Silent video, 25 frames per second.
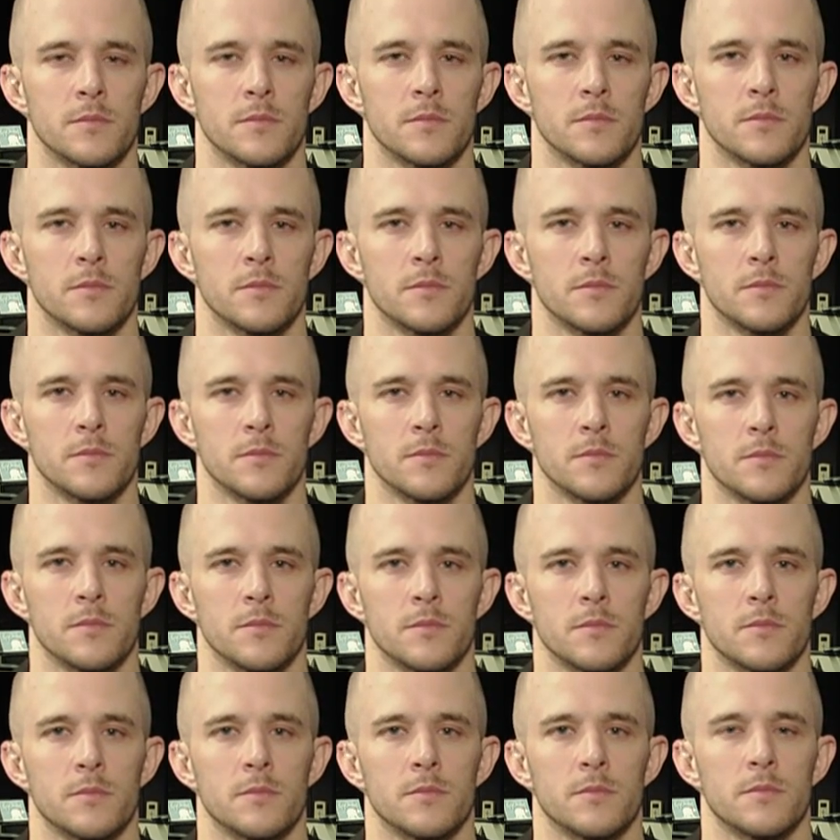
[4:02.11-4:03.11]

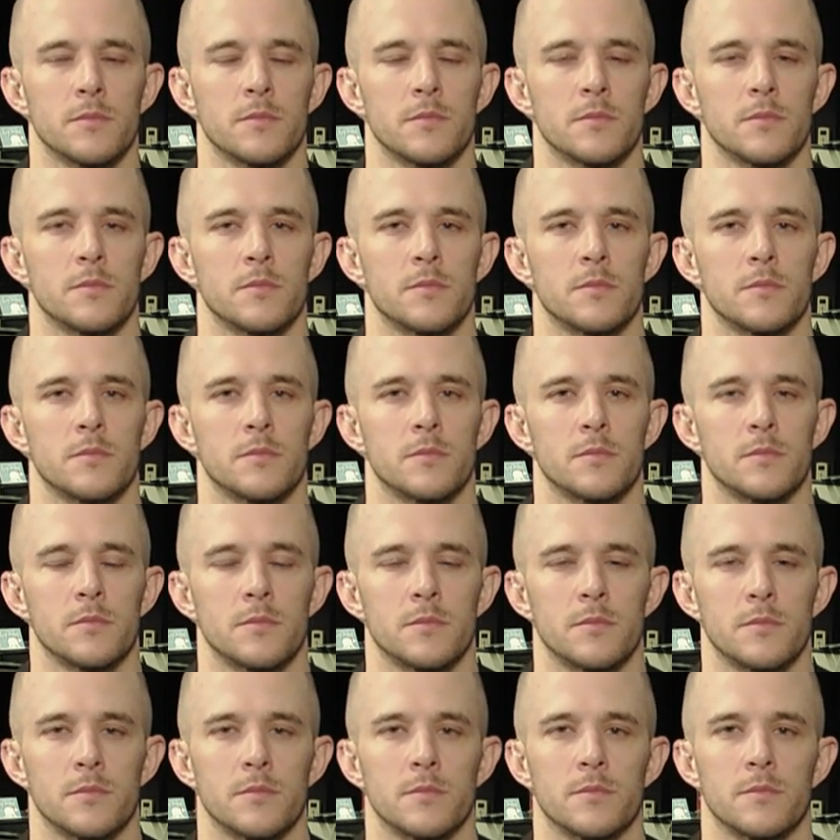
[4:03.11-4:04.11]

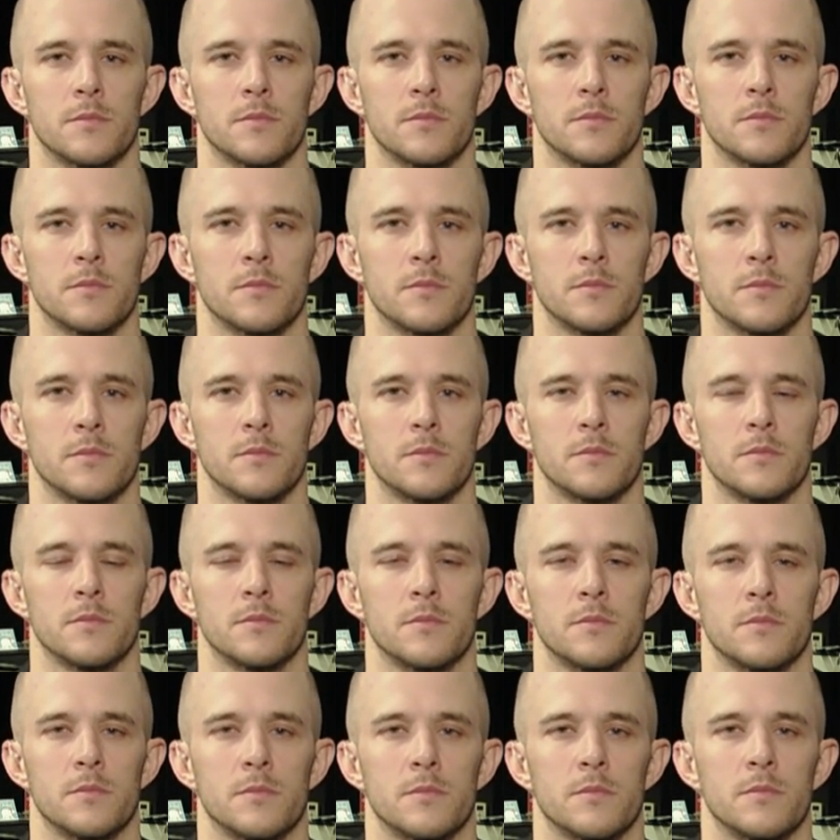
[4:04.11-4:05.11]

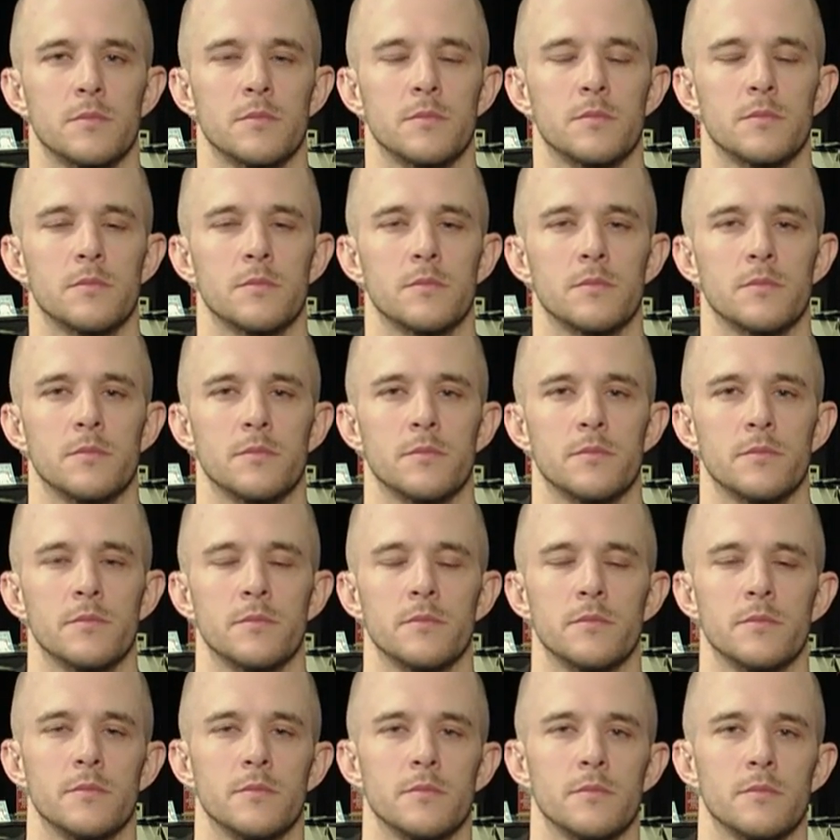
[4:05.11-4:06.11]

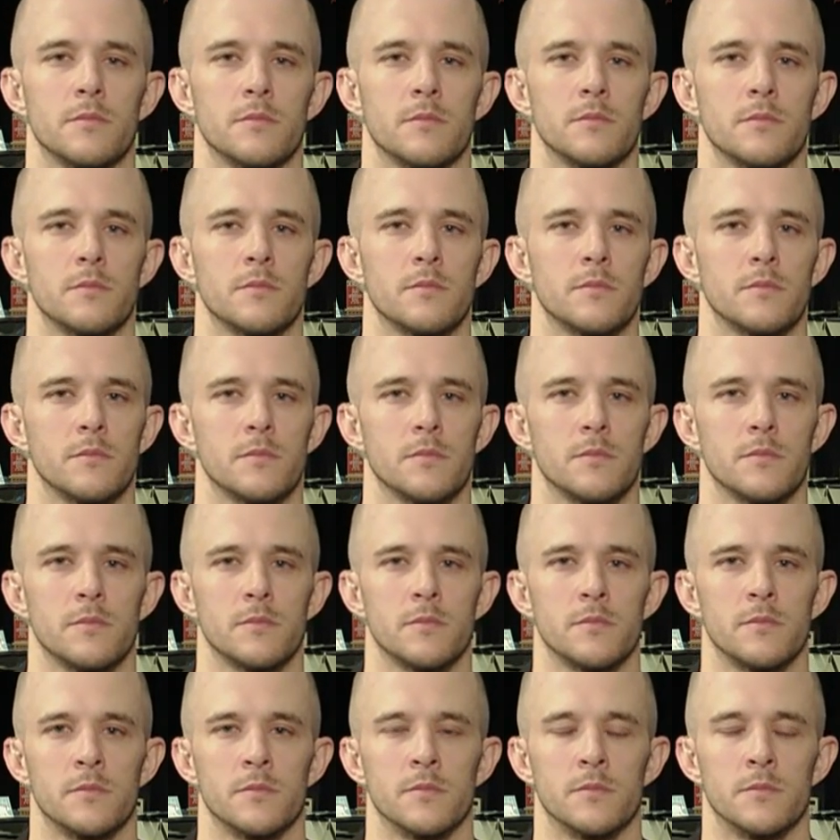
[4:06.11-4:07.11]

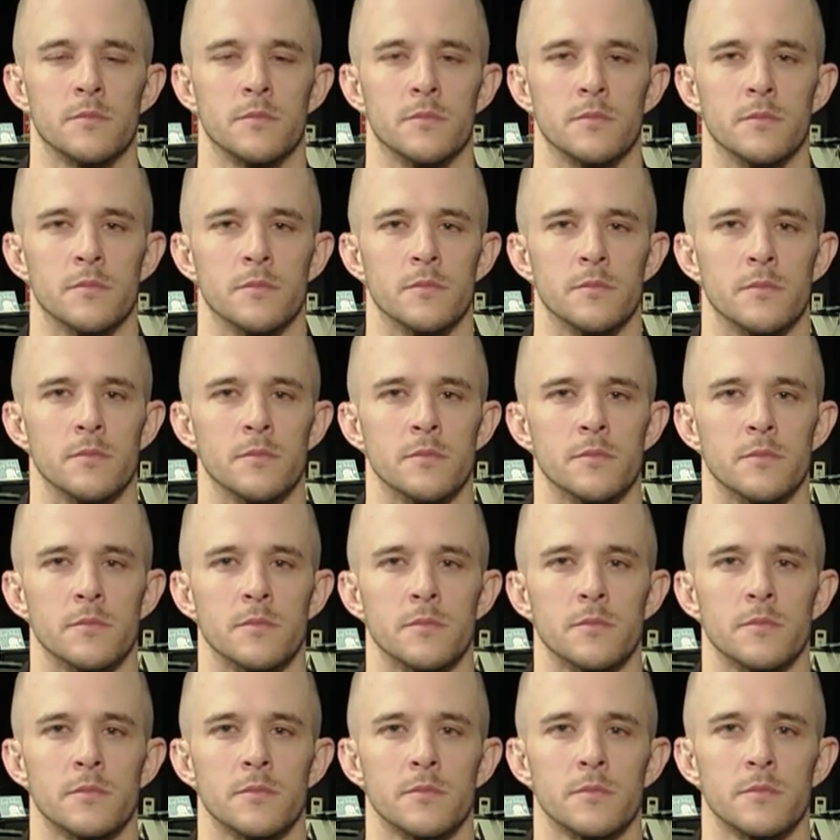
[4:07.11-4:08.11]

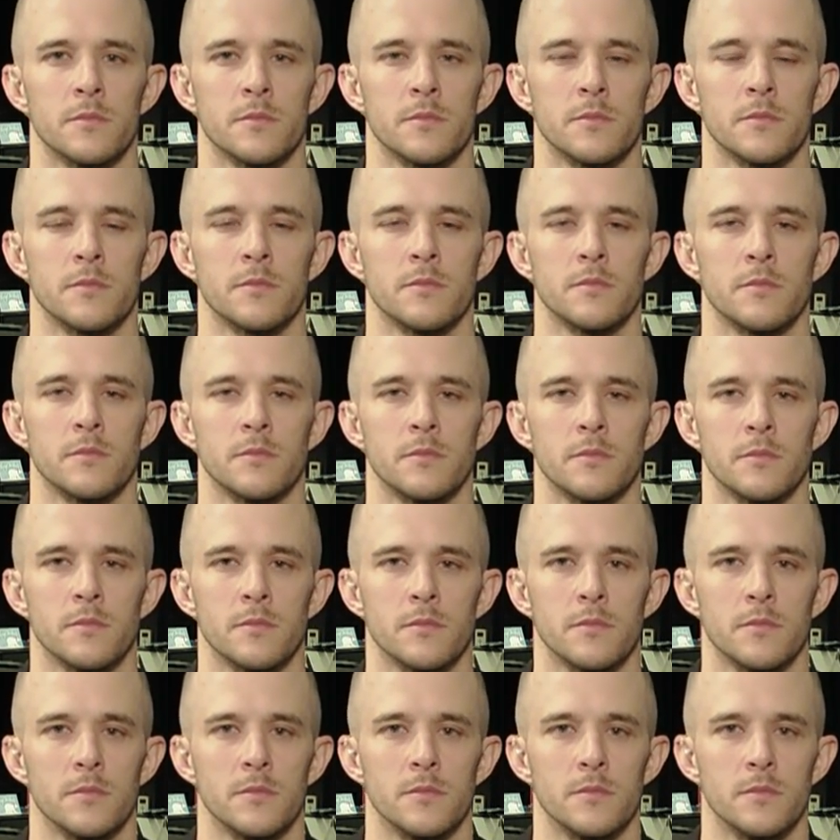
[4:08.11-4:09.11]

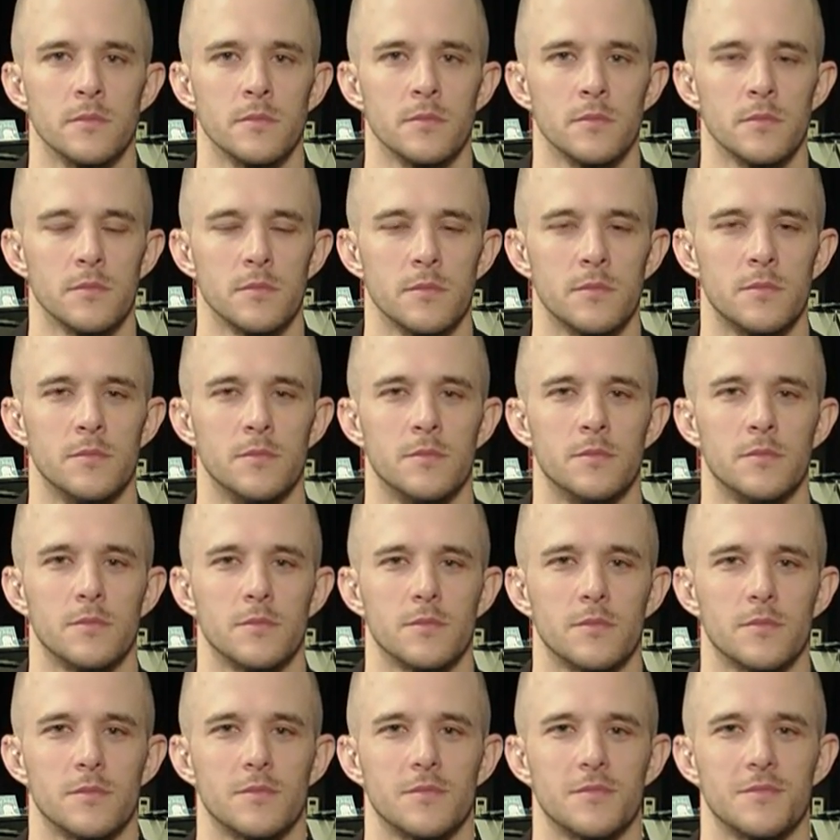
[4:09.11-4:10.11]
(silent)